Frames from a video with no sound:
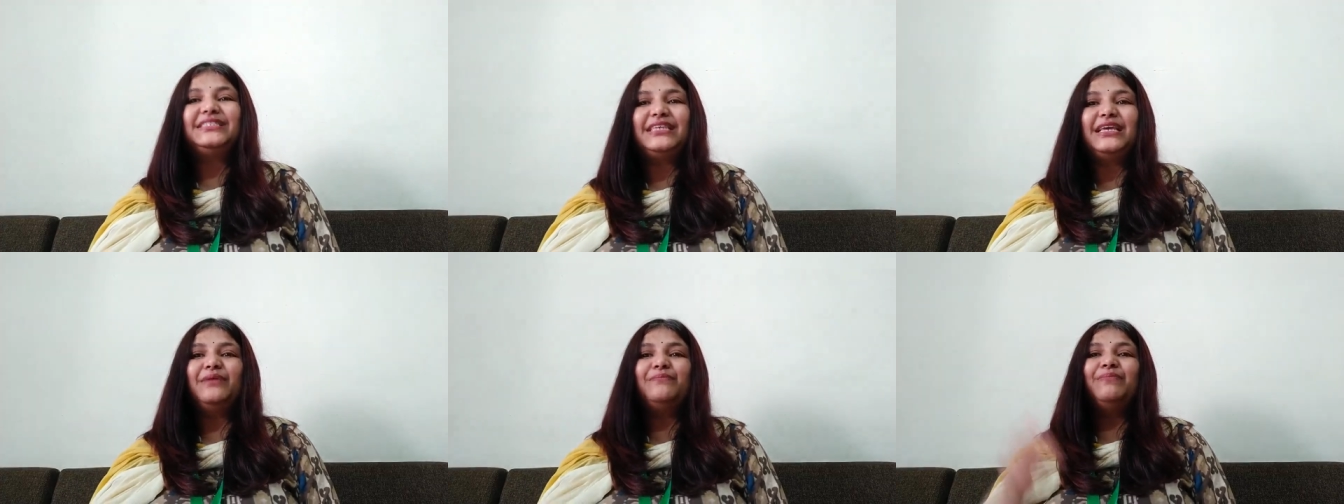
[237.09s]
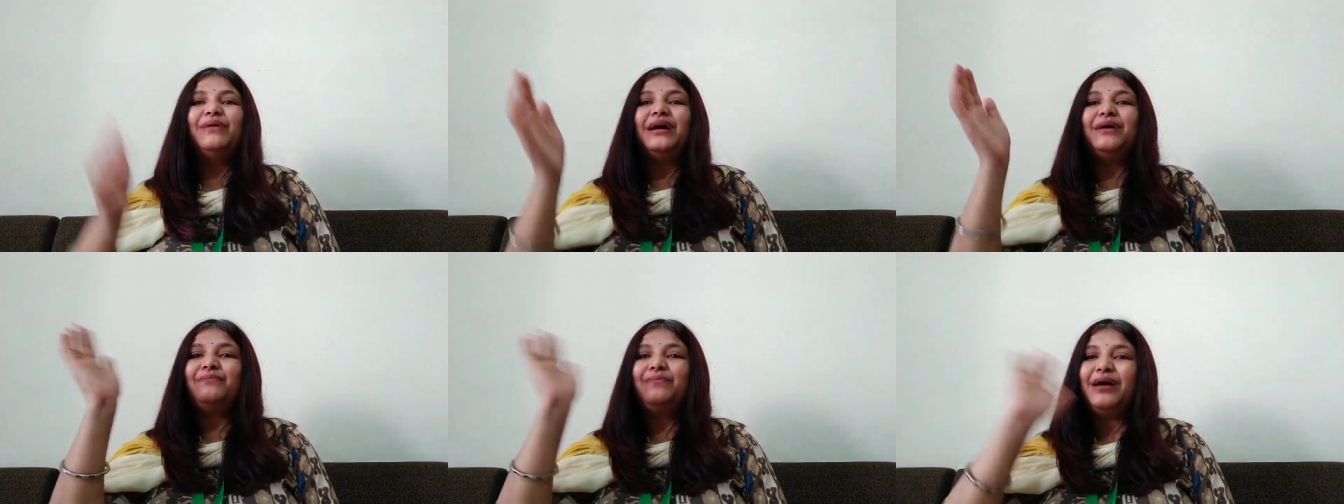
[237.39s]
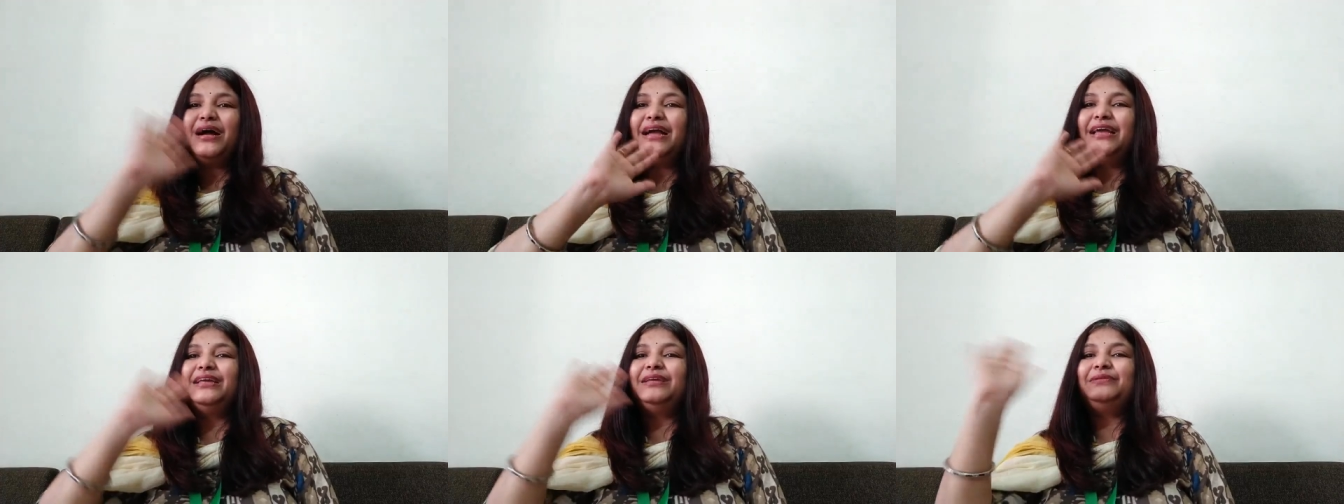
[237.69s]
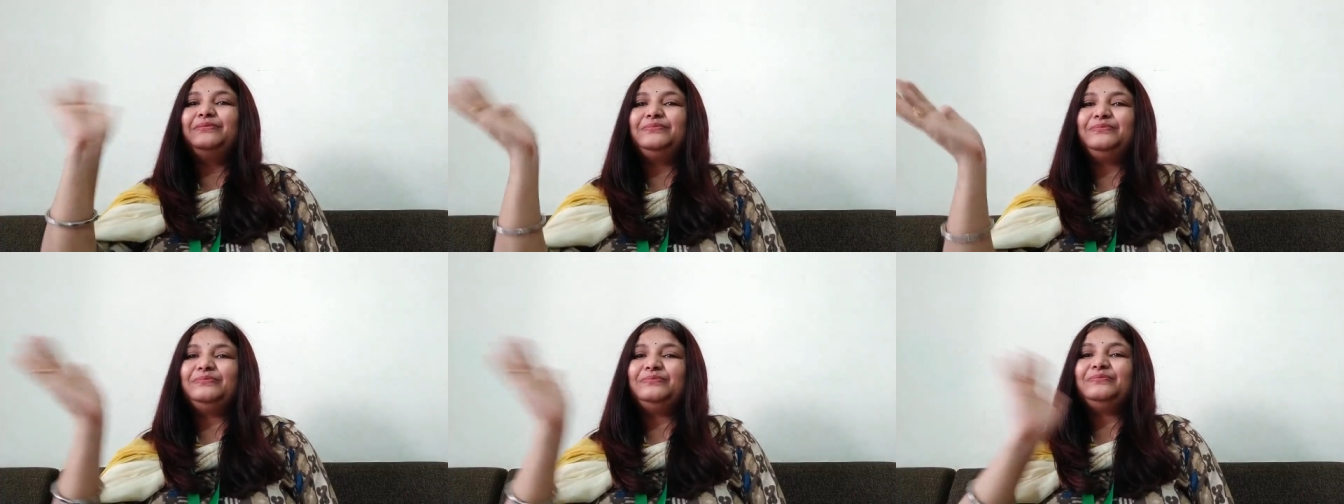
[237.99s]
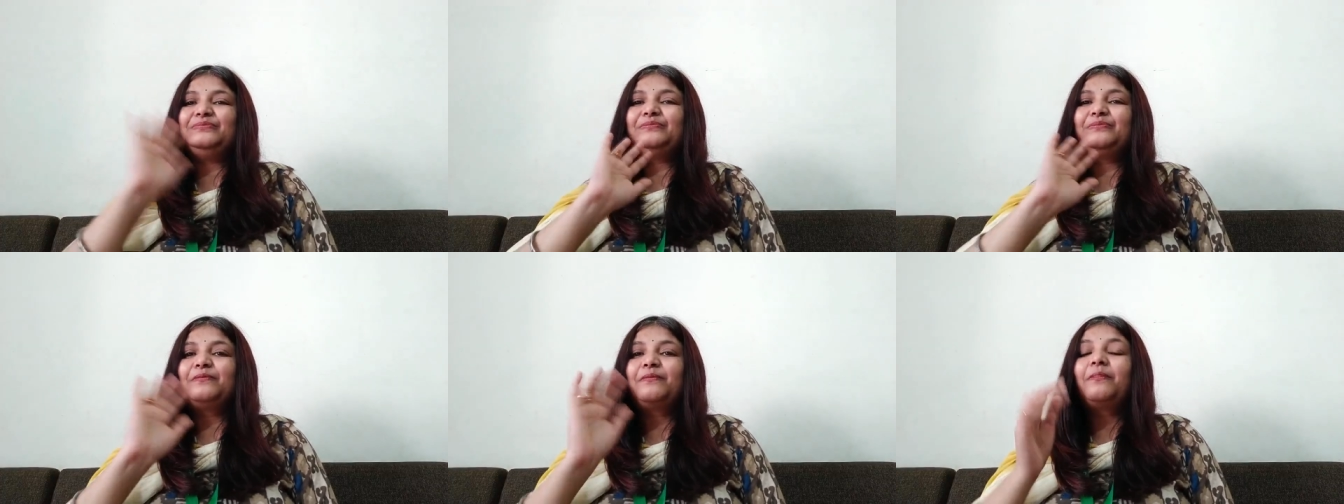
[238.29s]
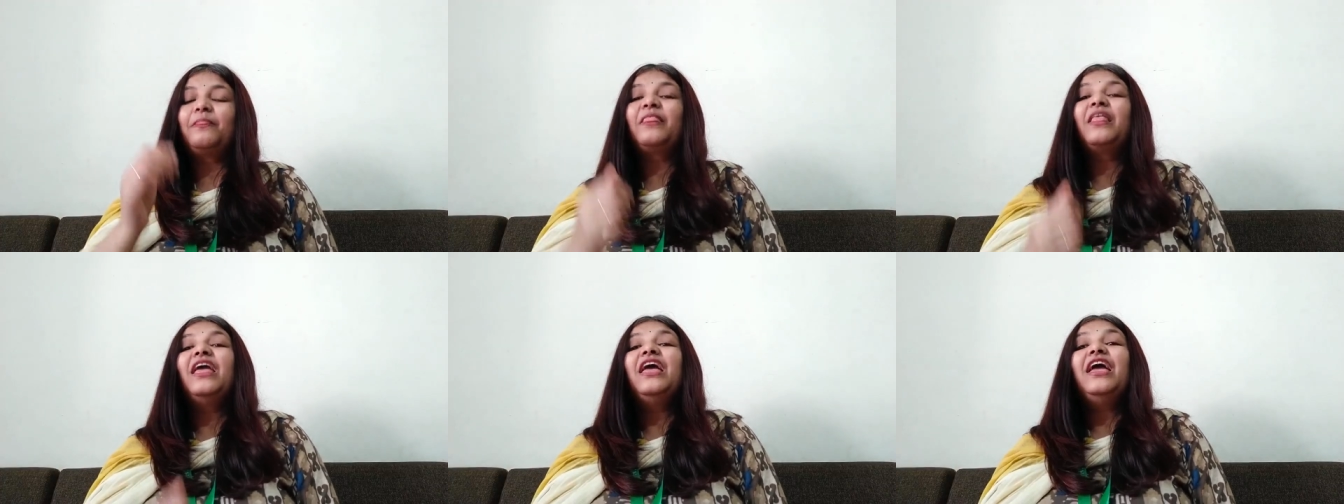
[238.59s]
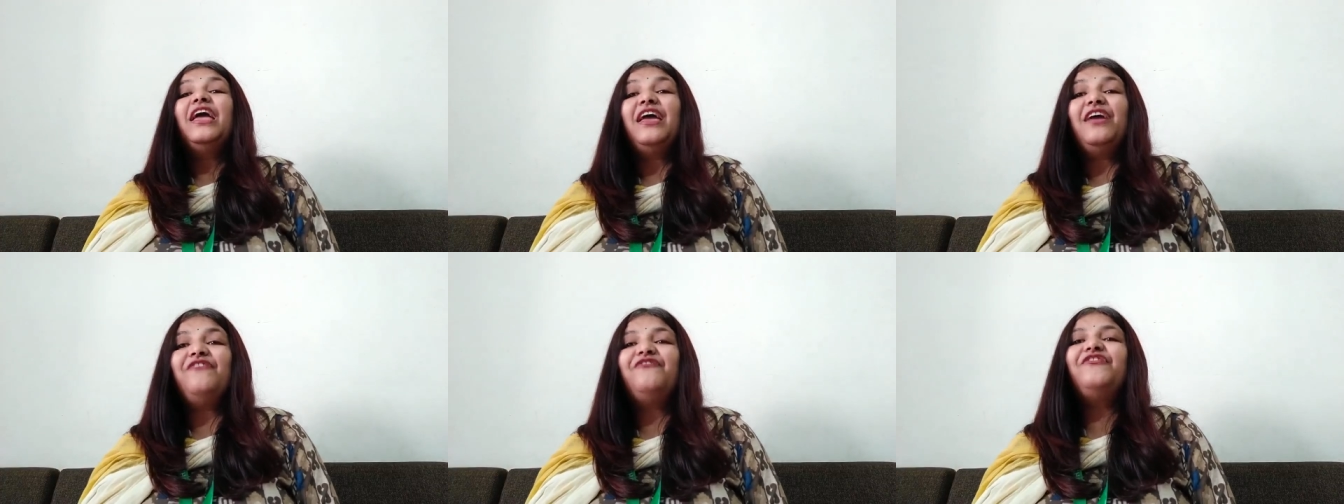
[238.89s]
say bye bye.
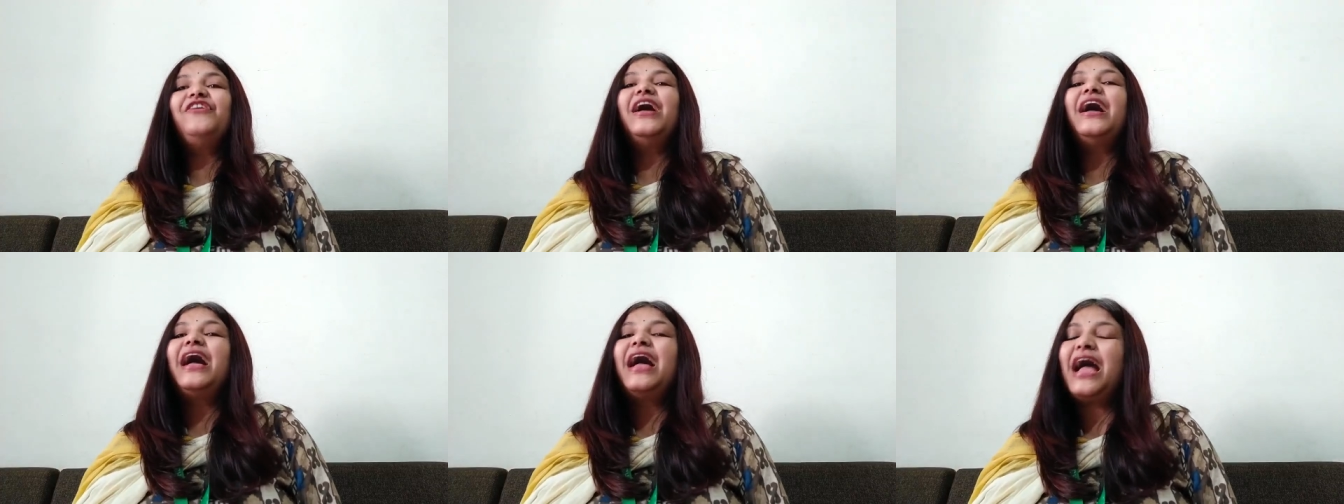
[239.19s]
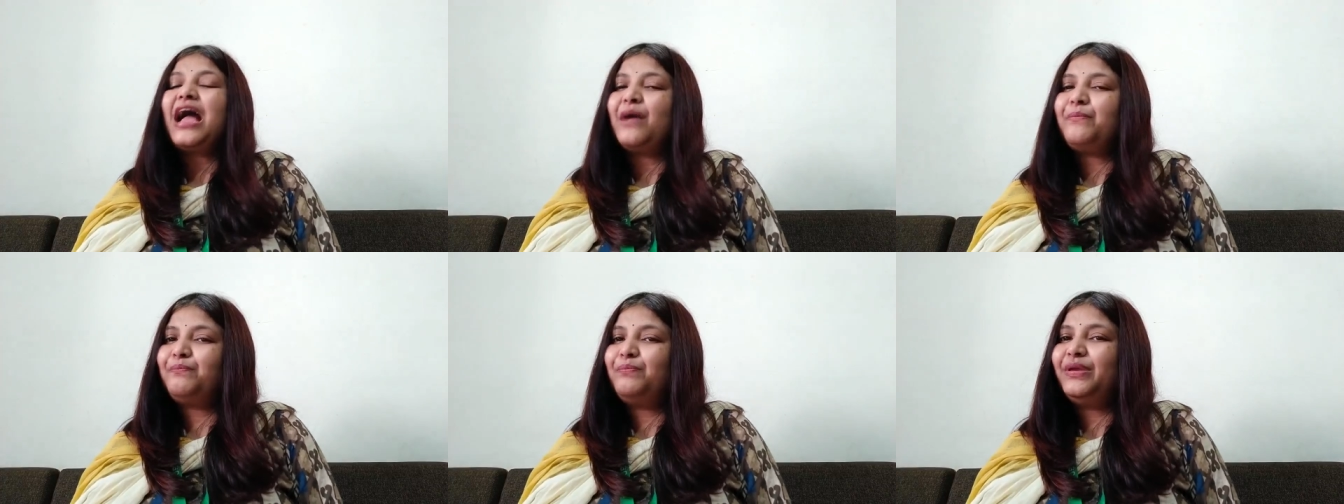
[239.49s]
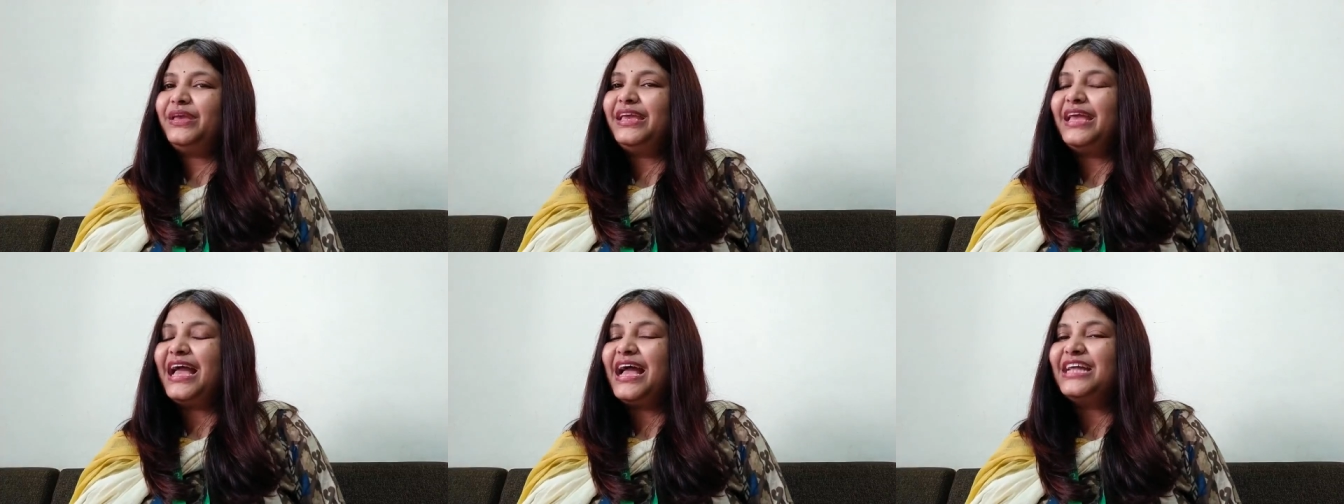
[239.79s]
If you're happy